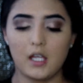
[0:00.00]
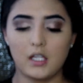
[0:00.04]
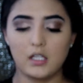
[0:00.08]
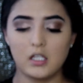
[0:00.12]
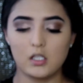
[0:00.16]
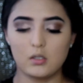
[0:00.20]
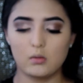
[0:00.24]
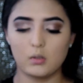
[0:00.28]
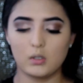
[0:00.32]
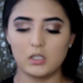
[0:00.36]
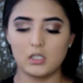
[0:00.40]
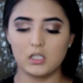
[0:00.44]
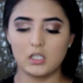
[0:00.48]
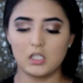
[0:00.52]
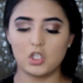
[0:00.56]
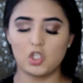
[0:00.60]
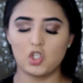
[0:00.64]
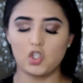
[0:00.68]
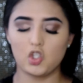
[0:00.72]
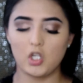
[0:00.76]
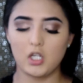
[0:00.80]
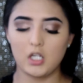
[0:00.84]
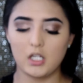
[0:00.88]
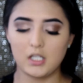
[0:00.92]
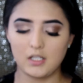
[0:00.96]
And this one's in
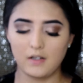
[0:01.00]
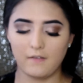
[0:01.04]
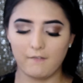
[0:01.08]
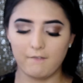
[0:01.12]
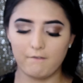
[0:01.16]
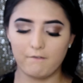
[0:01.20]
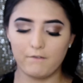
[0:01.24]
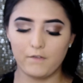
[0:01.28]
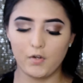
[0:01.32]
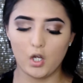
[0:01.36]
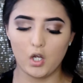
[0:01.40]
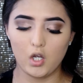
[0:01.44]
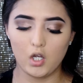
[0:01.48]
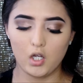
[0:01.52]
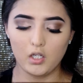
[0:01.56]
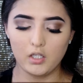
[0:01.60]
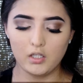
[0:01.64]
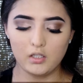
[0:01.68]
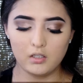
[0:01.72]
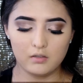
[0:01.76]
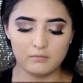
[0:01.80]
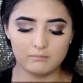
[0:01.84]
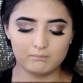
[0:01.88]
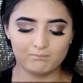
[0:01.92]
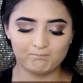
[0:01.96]
shade
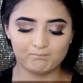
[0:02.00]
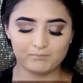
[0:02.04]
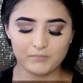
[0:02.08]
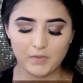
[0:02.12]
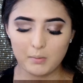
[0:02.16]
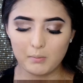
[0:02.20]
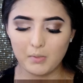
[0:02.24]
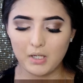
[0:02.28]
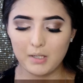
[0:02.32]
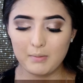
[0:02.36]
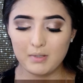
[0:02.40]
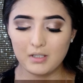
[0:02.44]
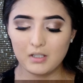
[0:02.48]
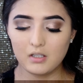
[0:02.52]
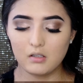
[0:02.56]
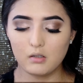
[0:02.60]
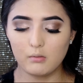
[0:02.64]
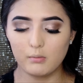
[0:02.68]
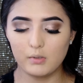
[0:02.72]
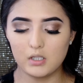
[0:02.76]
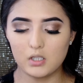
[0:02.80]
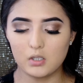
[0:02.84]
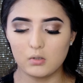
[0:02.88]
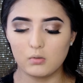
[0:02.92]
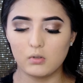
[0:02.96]
Fawn. Might be a
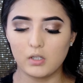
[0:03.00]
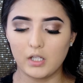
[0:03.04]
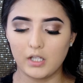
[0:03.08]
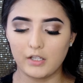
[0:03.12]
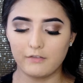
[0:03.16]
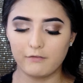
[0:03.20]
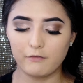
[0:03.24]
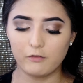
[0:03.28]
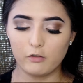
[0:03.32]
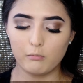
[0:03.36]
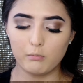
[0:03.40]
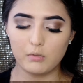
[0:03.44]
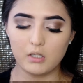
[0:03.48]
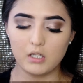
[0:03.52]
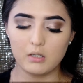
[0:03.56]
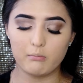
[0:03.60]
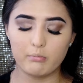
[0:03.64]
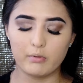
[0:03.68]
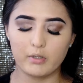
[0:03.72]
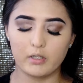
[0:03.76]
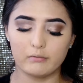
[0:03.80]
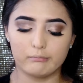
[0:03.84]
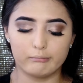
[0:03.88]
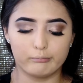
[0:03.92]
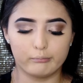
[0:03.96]
little bit too light for me,
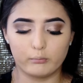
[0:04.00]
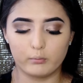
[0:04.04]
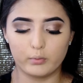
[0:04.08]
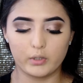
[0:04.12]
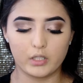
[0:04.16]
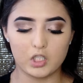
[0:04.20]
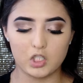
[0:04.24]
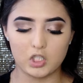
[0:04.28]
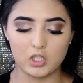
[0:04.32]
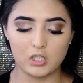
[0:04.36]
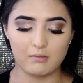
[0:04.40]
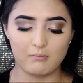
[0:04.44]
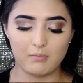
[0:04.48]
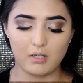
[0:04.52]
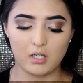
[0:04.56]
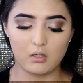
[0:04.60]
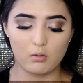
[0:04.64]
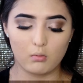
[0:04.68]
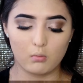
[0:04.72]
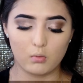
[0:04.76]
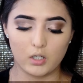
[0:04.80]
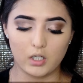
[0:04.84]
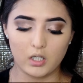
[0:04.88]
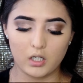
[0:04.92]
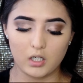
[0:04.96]
but we're just gonna
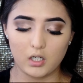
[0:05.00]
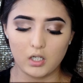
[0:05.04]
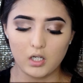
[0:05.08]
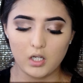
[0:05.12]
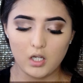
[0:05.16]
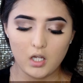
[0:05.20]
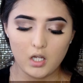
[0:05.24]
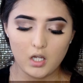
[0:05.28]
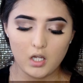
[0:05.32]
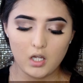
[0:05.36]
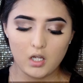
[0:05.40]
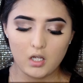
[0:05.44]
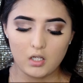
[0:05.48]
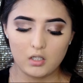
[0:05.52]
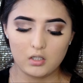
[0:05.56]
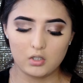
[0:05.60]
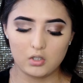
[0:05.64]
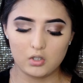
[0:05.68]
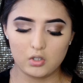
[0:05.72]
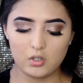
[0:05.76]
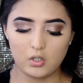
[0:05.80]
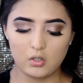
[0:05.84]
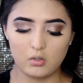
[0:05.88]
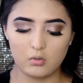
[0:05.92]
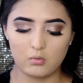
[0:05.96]
make it work.
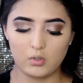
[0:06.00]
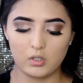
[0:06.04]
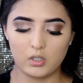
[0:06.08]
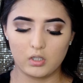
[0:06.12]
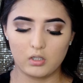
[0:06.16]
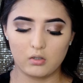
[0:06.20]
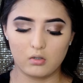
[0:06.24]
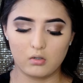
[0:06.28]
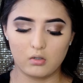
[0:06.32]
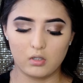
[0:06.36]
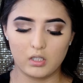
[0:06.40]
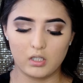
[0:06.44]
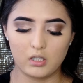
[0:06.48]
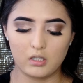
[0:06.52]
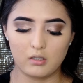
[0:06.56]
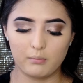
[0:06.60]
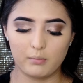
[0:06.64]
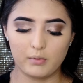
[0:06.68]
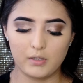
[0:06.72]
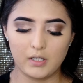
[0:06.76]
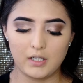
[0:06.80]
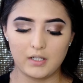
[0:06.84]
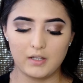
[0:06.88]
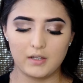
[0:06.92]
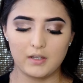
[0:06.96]
So we're gonna go ahead and
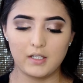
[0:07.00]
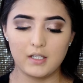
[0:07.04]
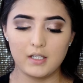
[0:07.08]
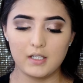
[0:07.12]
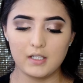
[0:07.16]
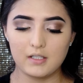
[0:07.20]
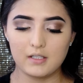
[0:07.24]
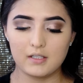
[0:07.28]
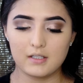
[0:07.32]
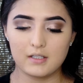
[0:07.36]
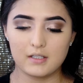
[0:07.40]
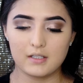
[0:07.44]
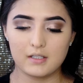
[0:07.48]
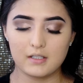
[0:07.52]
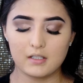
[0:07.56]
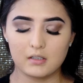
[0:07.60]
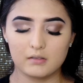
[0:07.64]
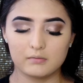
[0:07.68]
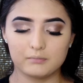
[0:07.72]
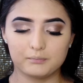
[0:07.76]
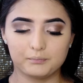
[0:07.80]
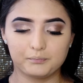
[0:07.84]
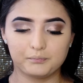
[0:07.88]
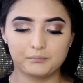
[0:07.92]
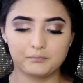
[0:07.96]
apply this.
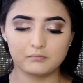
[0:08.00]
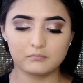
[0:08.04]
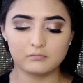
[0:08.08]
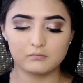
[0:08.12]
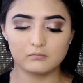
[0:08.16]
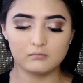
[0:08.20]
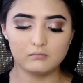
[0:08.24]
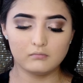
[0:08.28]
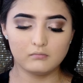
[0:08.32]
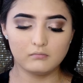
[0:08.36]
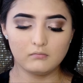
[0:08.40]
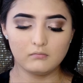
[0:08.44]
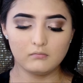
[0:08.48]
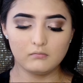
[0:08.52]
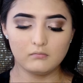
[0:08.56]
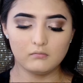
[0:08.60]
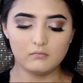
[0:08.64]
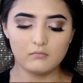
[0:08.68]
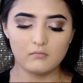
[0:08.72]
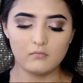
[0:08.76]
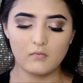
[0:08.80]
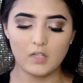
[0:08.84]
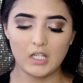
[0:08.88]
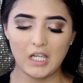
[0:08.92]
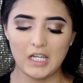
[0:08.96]

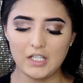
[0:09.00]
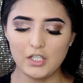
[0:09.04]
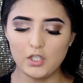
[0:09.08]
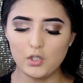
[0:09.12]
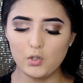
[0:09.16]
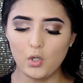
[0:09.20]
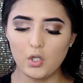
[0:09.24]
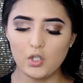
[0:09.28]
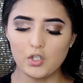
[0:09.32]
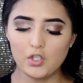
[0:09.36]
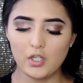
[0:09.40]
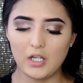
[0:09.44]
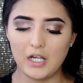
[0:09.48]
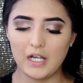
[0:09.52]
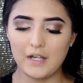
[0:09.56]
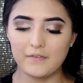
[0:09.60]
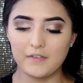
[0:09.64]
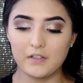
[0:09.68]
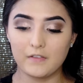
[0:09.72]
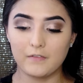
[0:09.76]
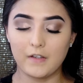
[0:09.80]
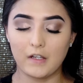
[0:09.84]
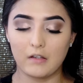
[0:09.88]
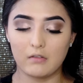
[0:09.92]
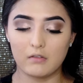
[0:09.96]
I do also
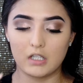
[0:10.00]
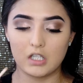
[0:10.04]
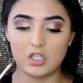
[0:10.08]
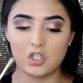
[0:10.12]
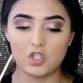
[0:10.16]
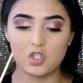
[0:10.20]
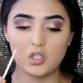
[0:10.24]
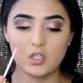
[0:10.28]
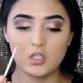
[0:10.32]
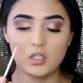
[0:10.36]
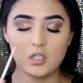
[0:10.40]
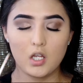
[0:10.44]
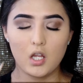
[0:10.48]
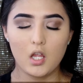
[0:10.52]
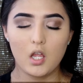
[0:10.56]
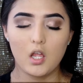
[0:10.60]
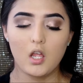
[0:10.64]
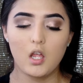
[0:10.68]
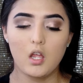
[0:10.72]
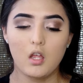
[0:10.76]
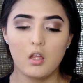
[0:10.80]
have the foundation,